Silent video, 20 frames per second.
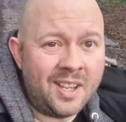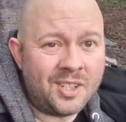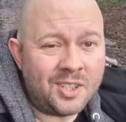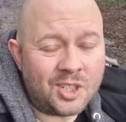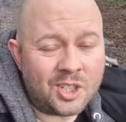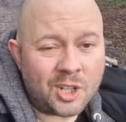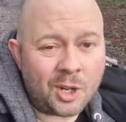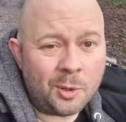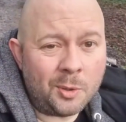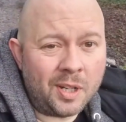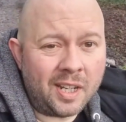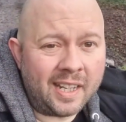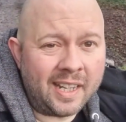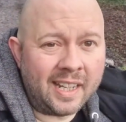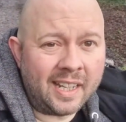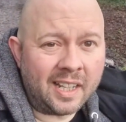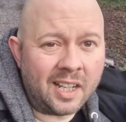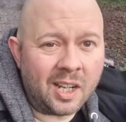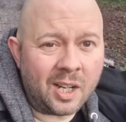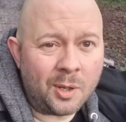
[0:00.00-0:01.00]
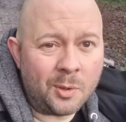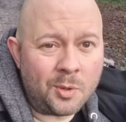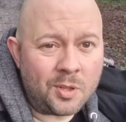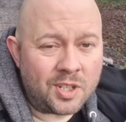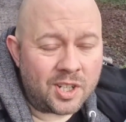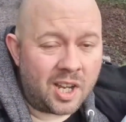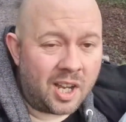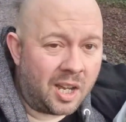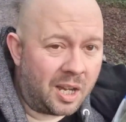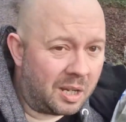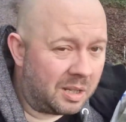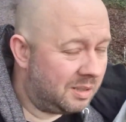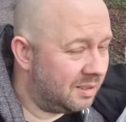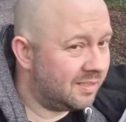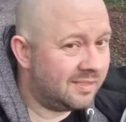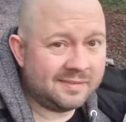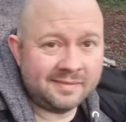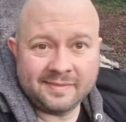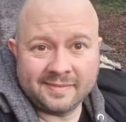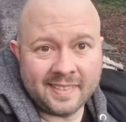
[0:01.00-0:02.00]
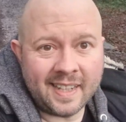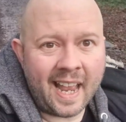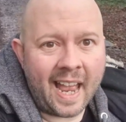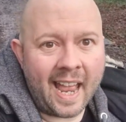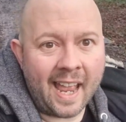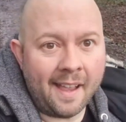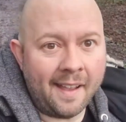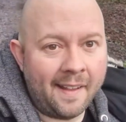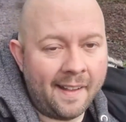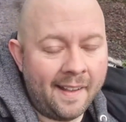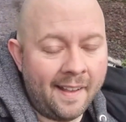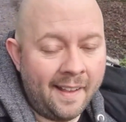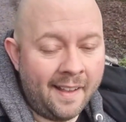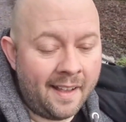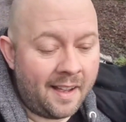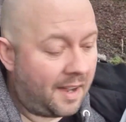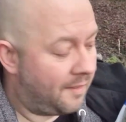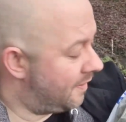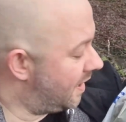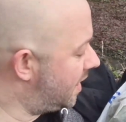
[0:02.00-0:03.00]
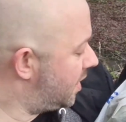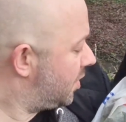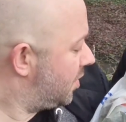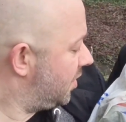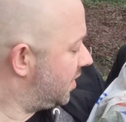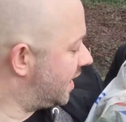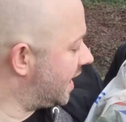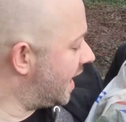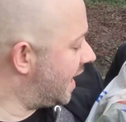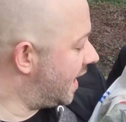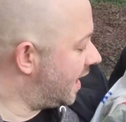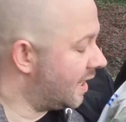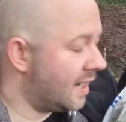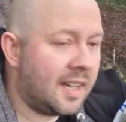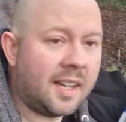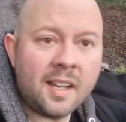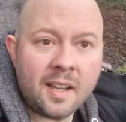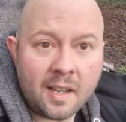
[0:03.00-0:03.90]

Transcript: show you the enclosure. Had a good day.